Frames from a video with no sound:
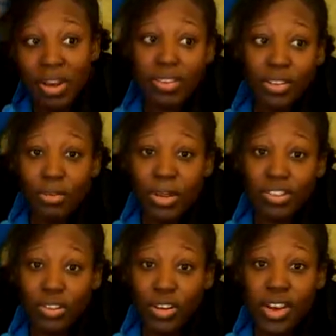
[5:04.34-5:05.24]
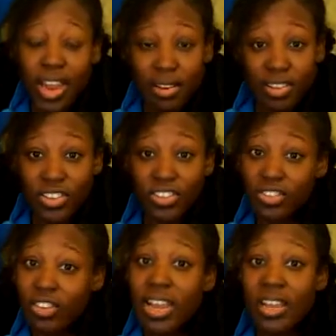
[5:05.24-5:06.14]
on, so you make sure your hair is
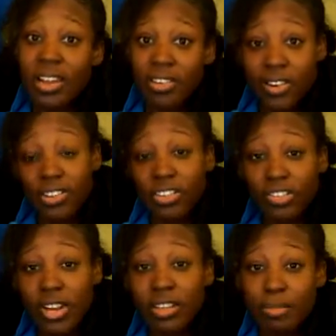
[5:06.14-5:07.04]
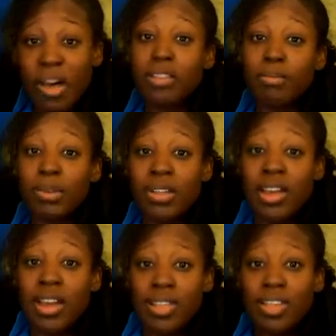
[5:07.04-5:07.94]
straight, or as straight as possible.
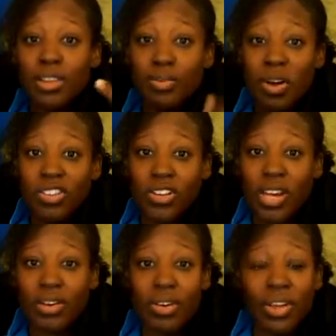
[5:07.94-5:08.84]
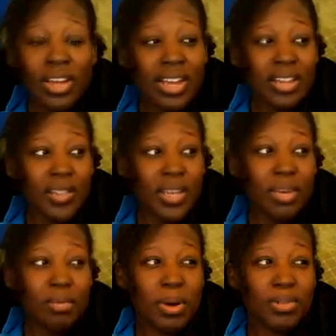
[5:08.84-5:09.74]
and then you wash it out. And you think
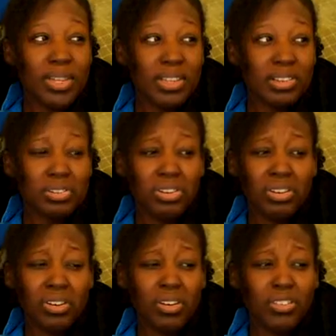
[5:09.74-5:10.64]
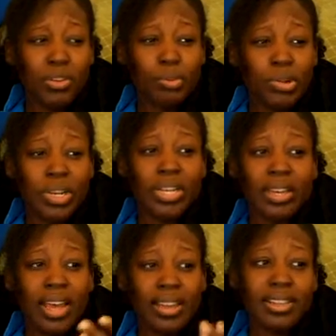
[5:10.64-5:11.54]
about these little girls, you're putting
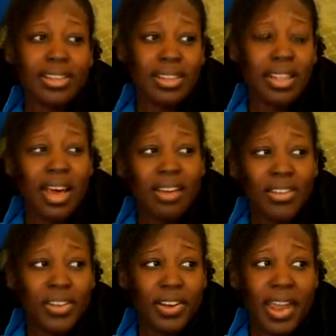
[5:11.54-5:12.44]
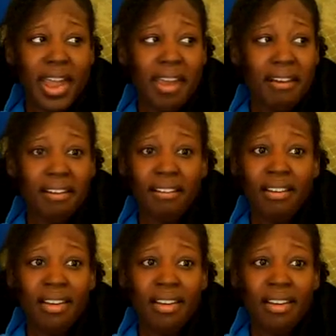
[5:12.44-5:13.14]
excess lye on their hair,